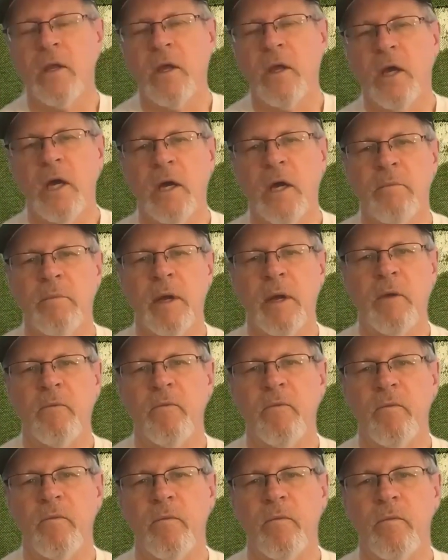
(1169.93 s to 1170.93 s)
My
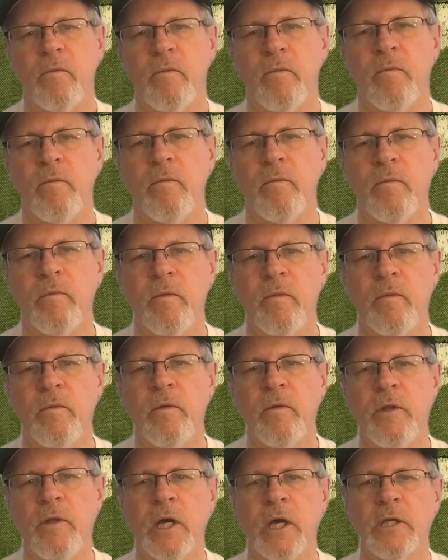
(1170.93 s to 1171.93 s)

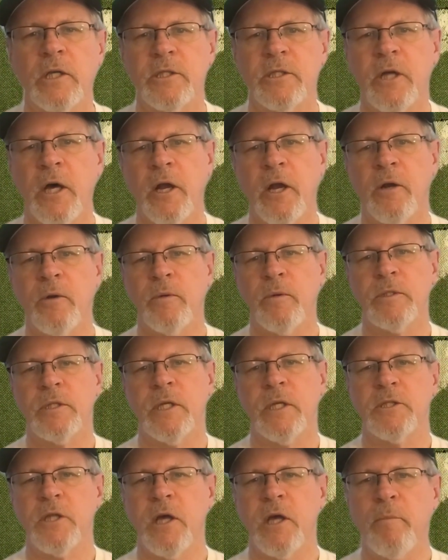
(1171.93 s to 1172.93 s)
youngest daughter was a
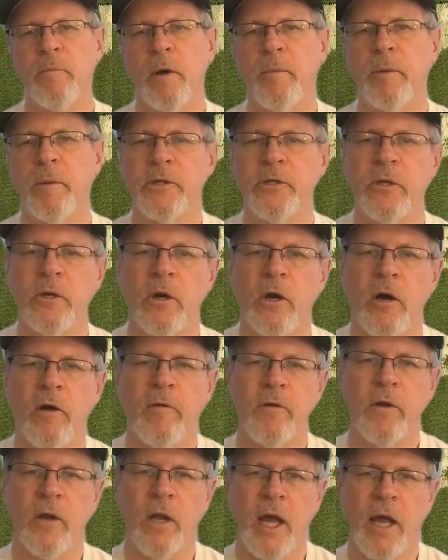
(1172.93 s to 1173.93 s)
softball pitcher all
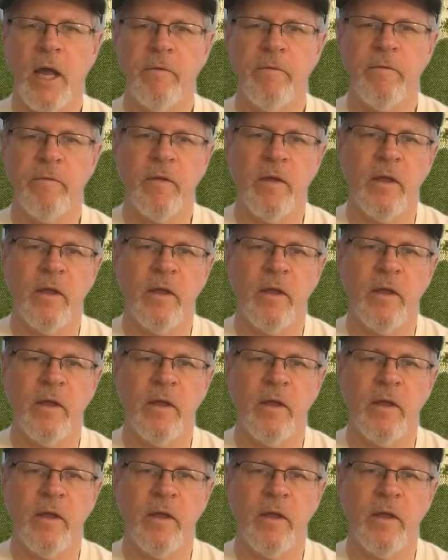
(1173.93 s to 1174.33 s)
of her life